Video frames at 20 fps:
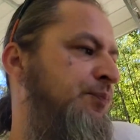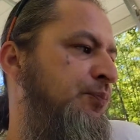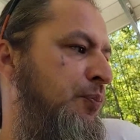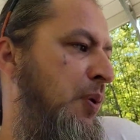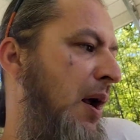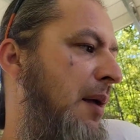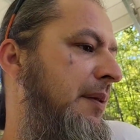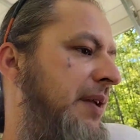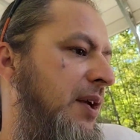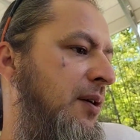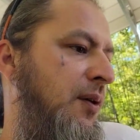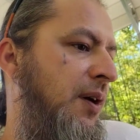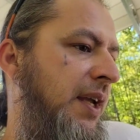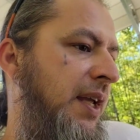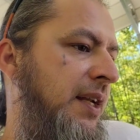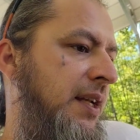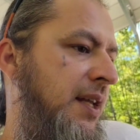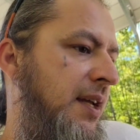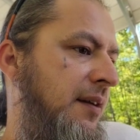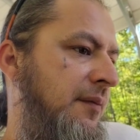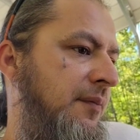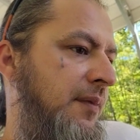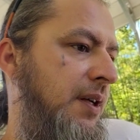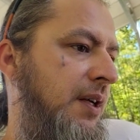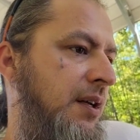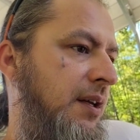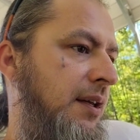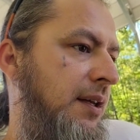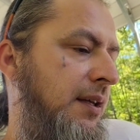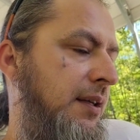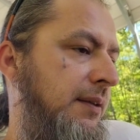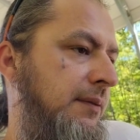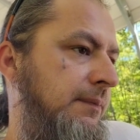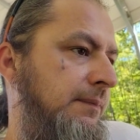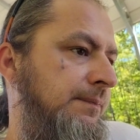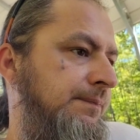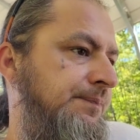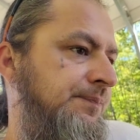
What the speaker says: Probably going to end up